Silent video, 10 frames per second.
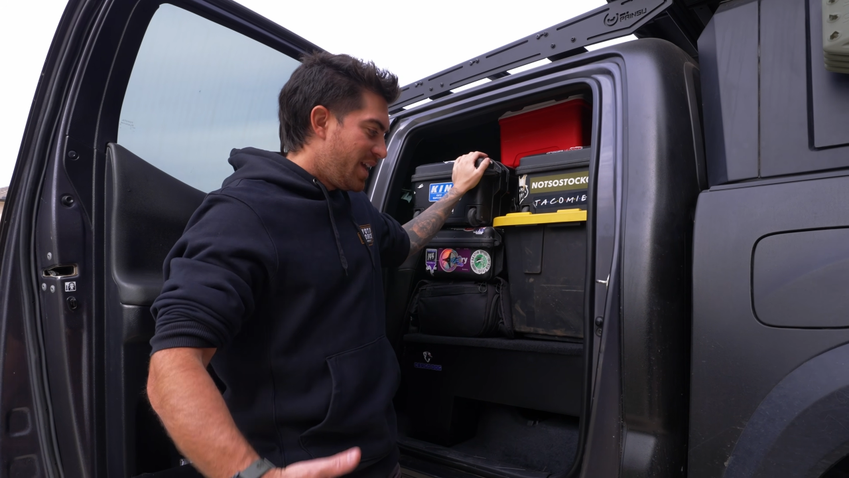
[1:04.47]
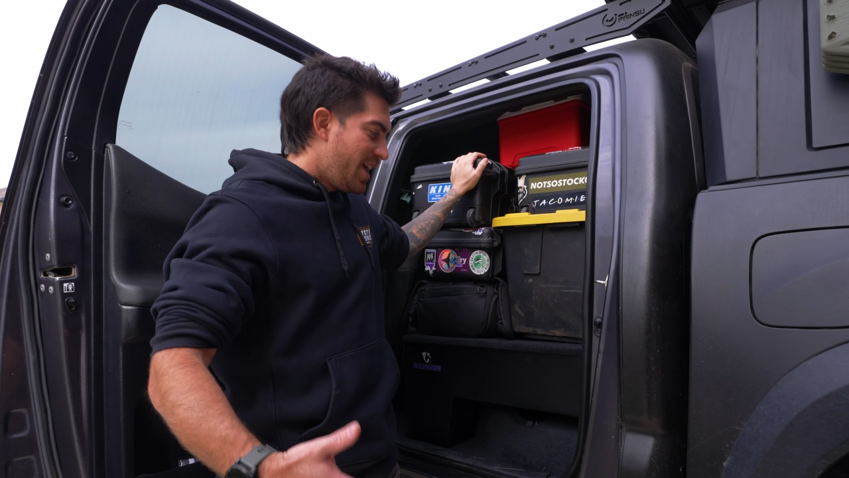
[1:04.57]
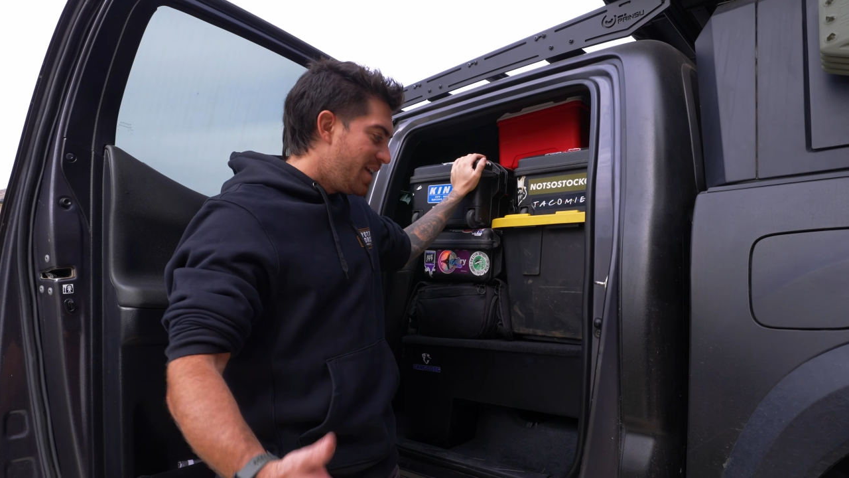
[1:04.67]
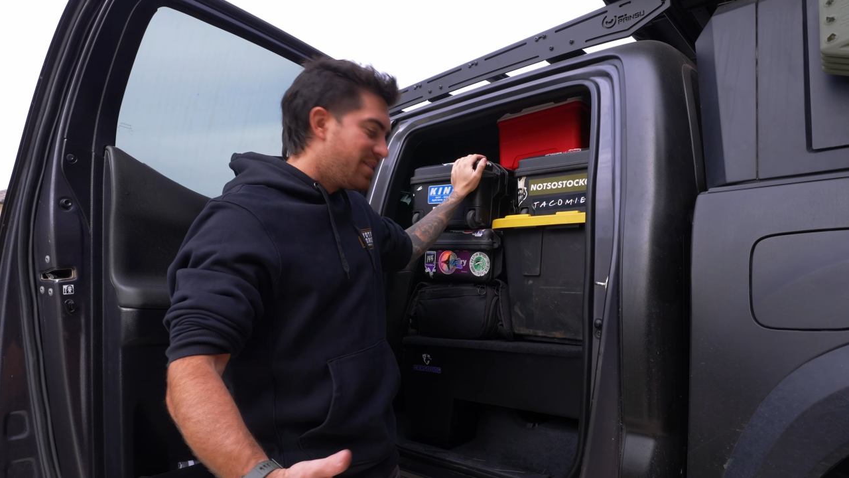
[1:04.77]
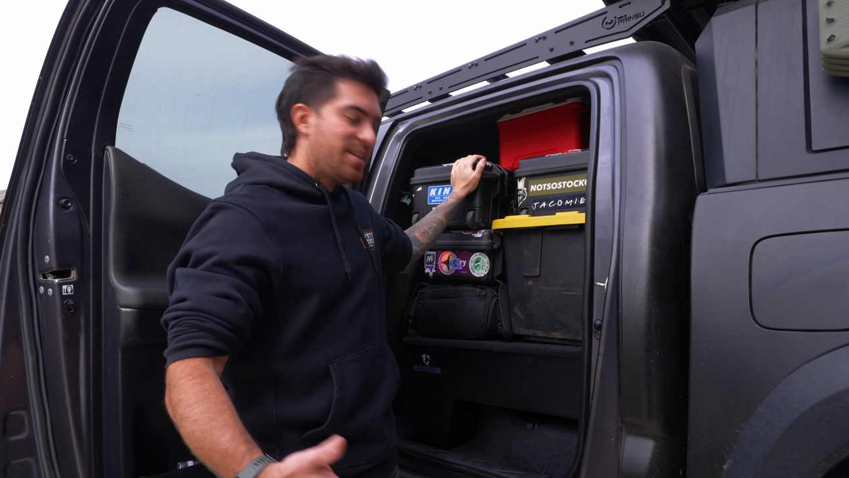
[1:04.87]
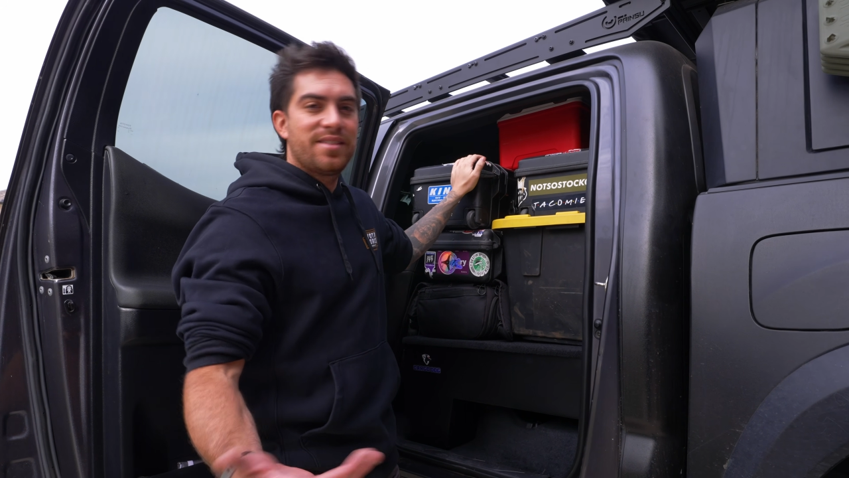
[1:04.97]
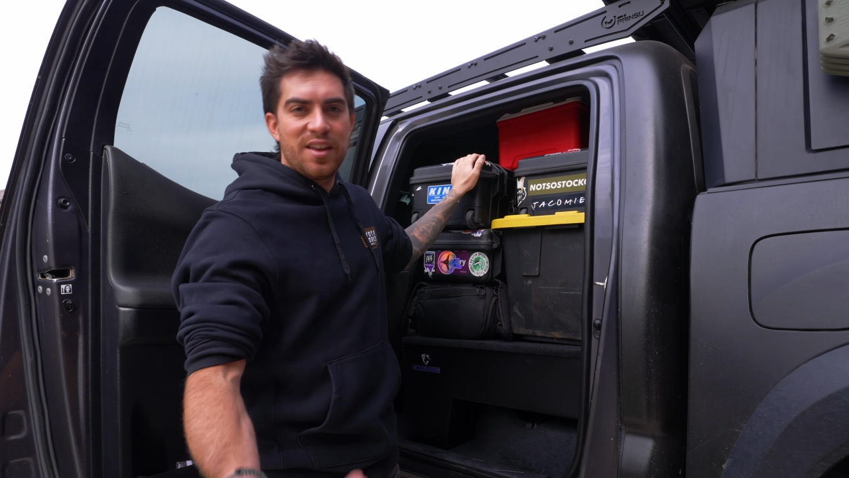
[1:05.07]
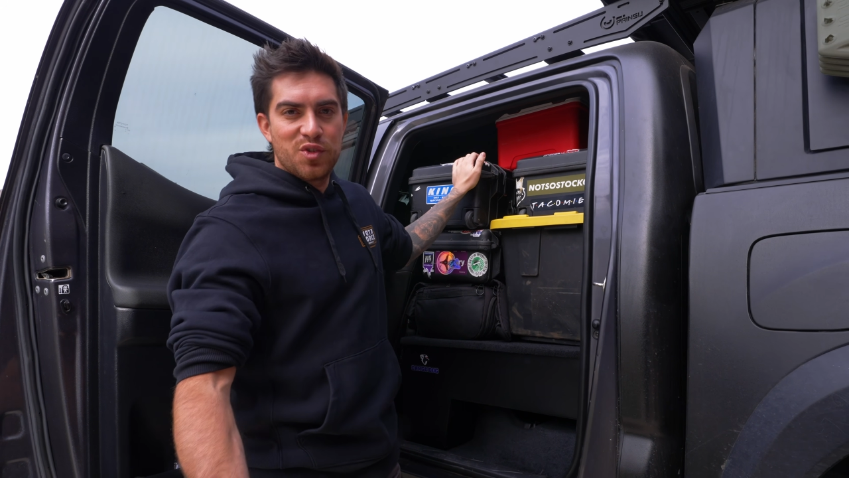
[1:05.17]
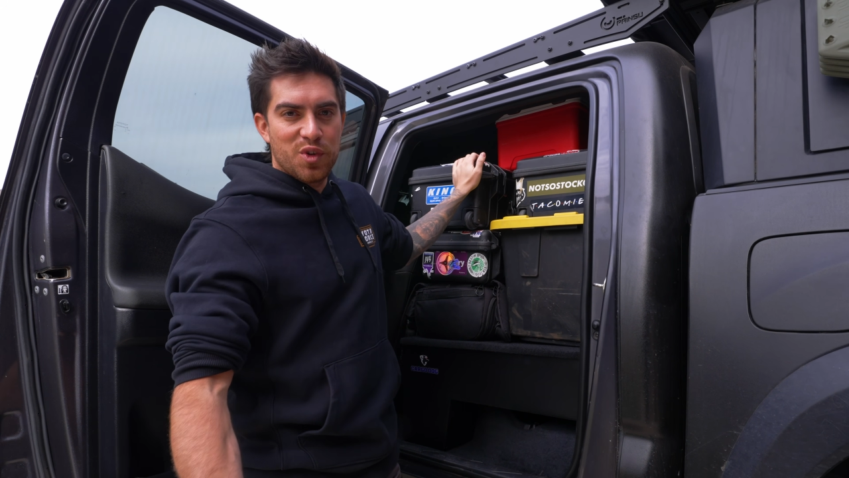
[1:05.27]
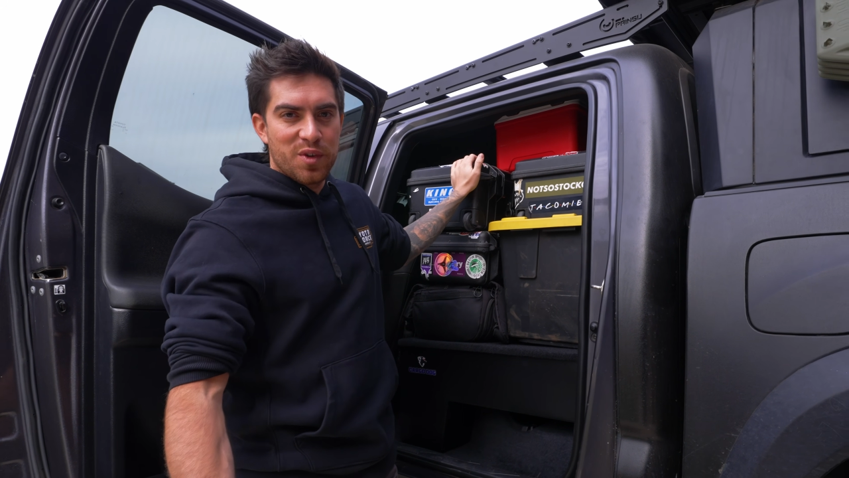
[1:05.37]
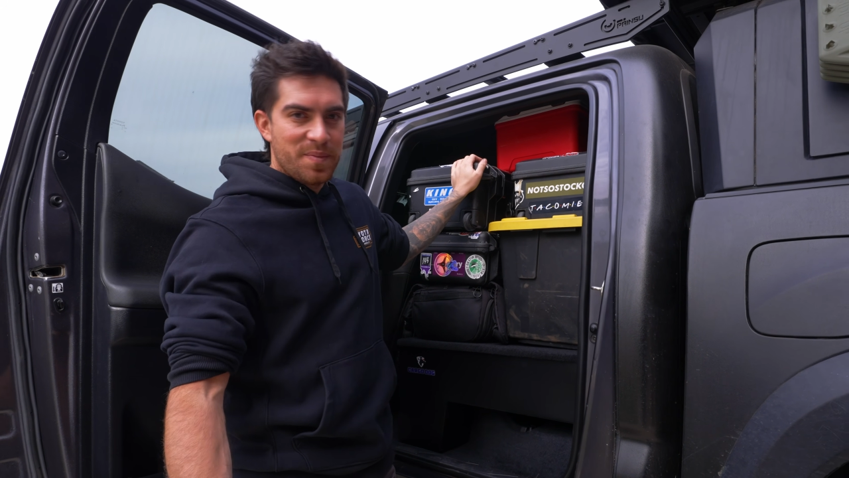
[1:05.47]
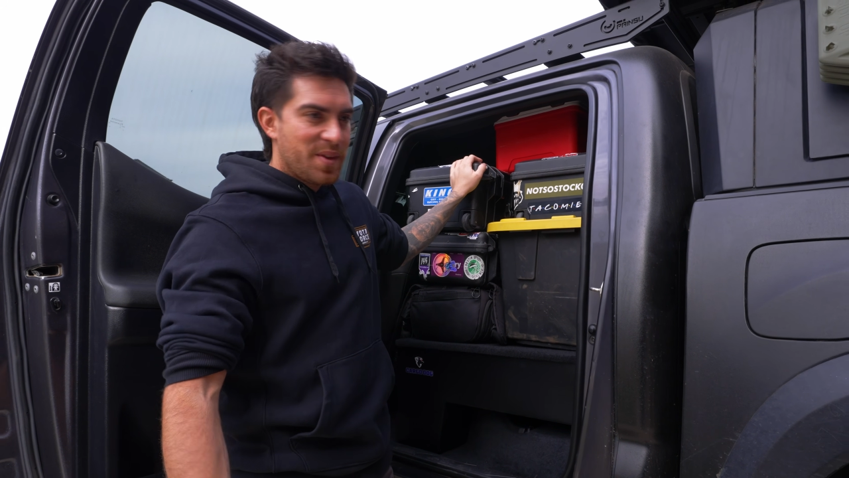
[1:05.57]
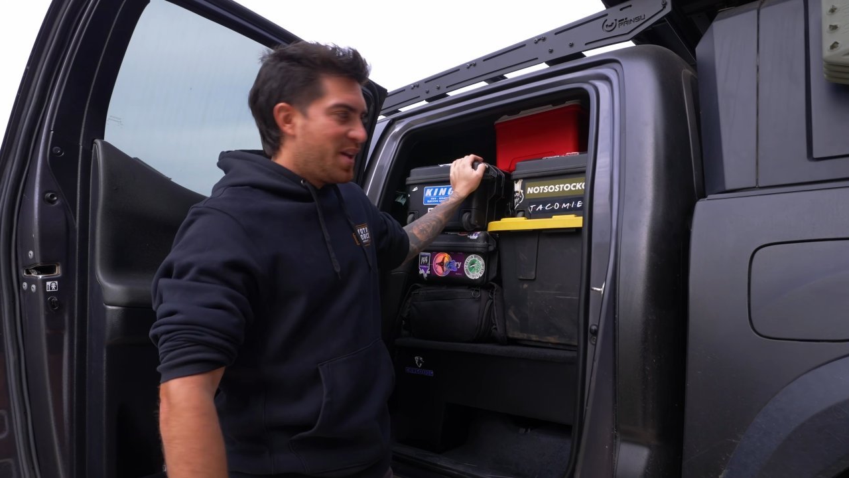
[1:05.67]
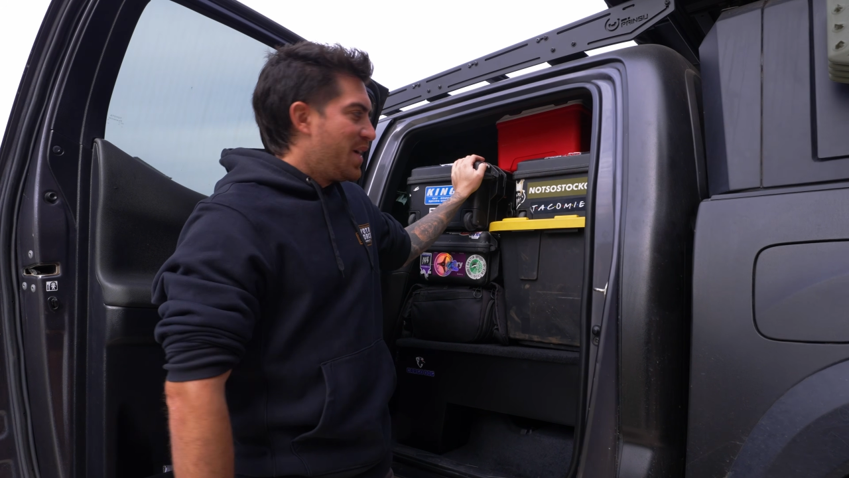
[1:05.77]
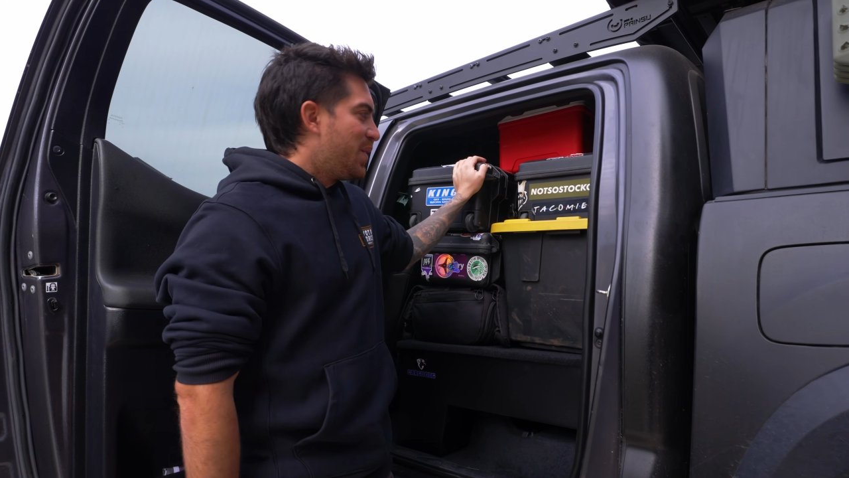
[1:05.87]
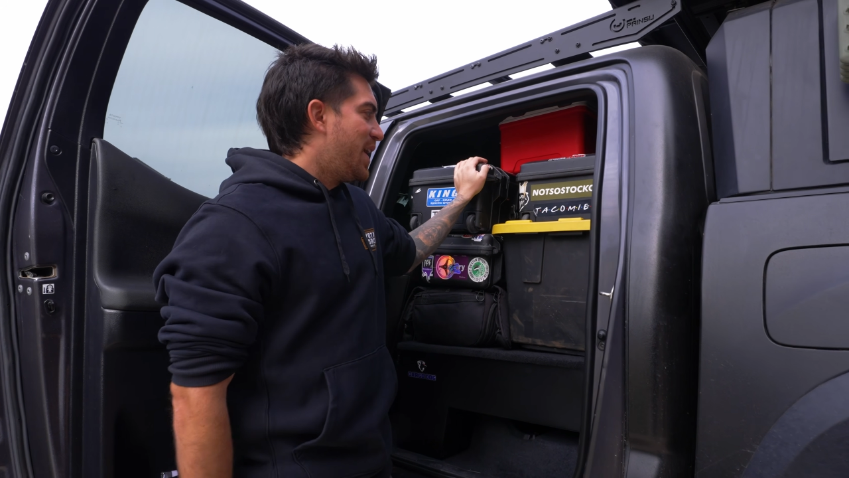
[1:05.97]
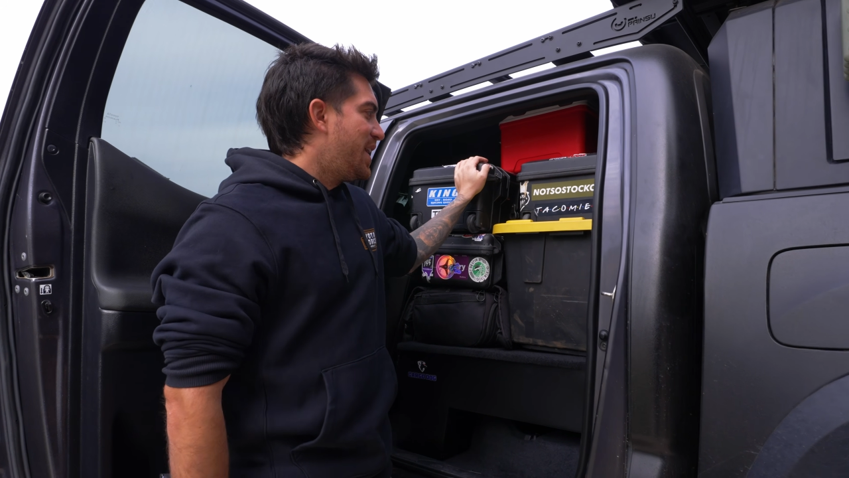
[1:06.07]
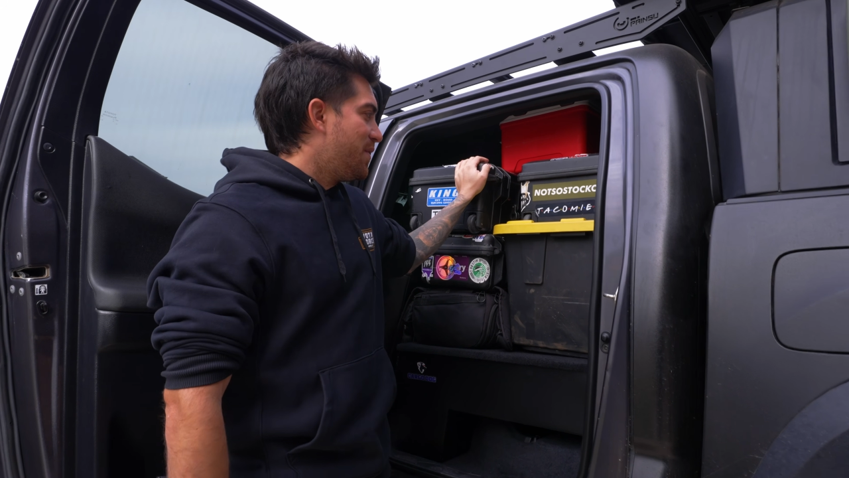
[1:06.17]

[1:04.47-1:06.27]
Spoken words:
is essential, right?